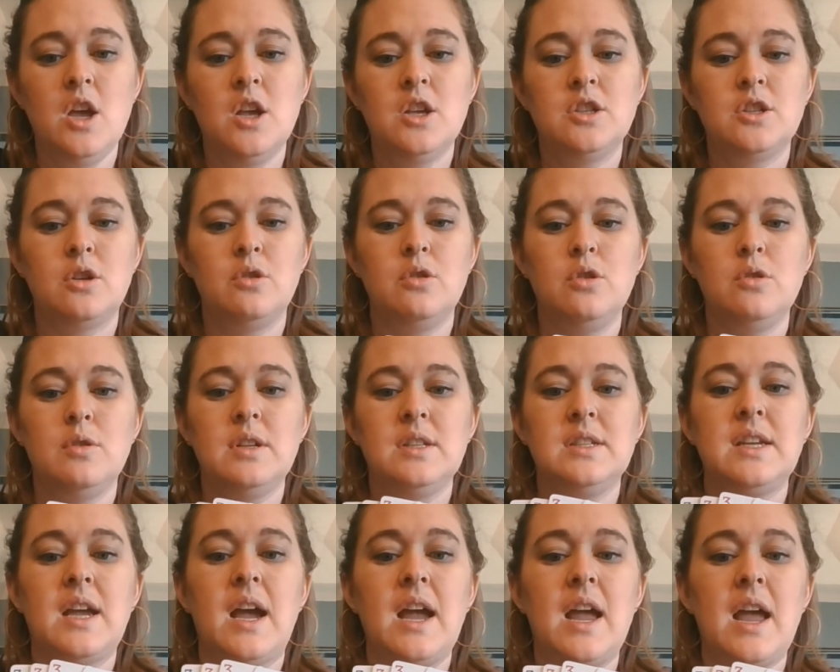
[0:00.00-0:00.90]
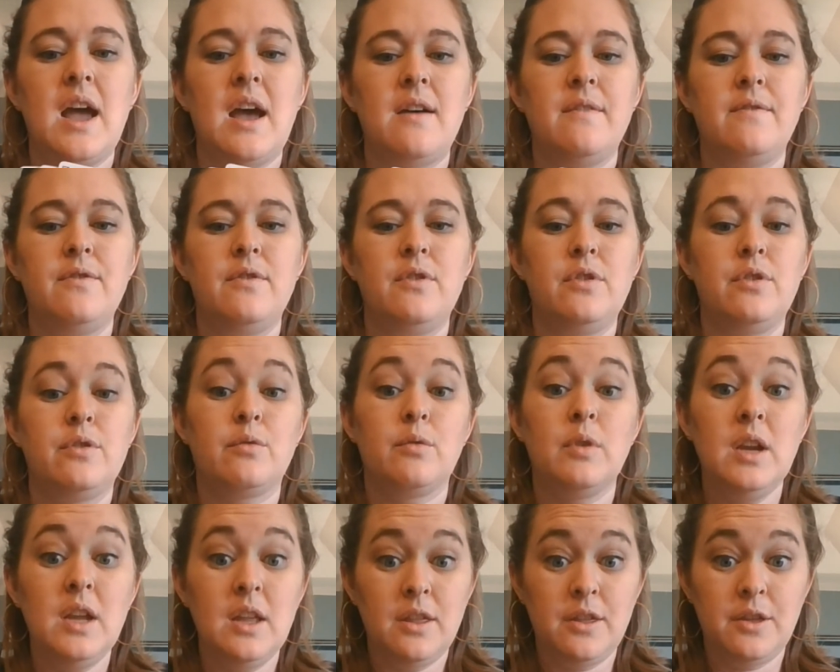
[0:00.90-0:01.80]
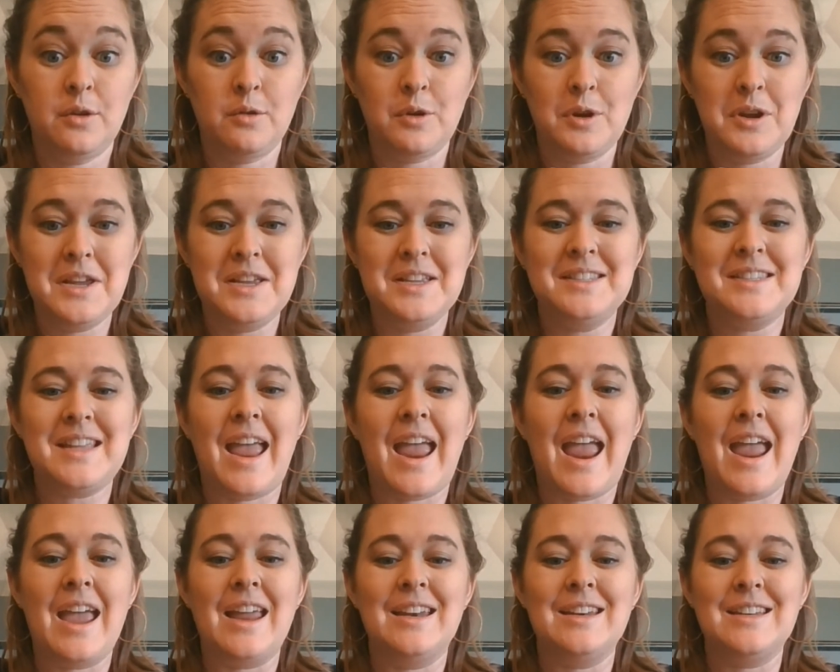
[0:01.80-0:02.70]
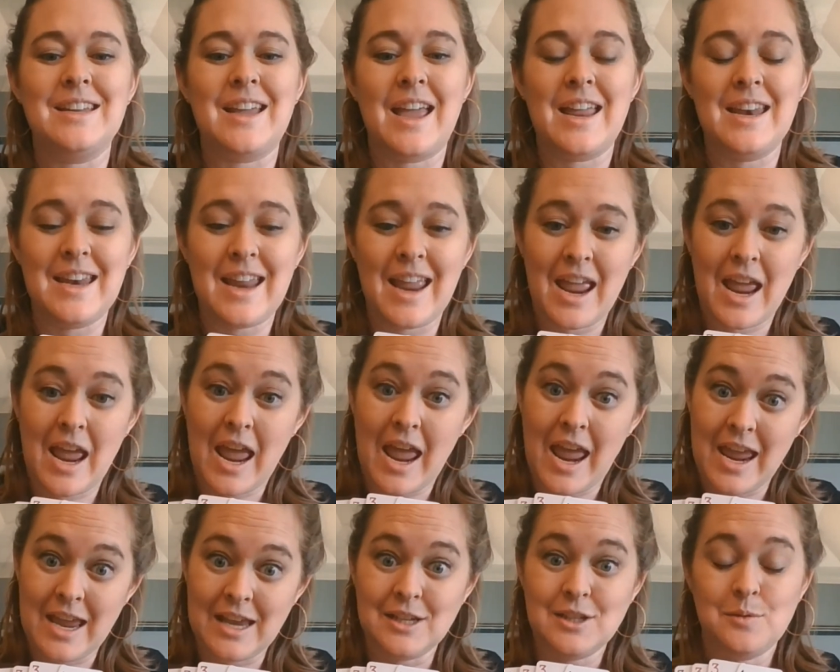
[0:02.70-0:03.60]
So you can see I have 3 threes and an ace,